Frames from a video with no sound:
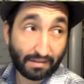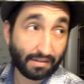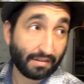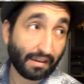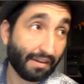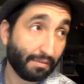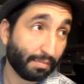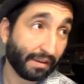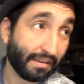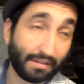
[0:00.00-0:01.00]
haven't played
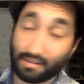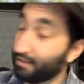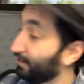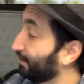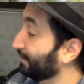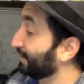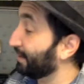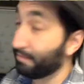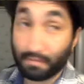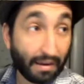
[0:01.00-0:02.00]
this in a long time
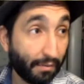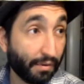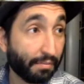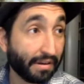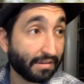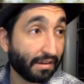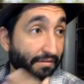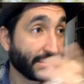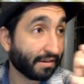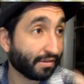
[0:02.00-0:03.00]
with myself, right?
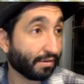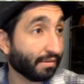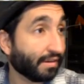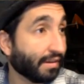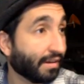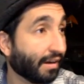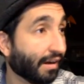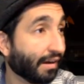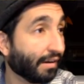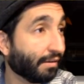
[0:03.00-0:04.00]
So
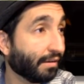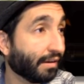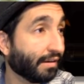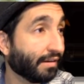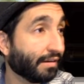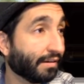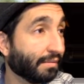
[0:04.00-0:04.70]
hold on, let me,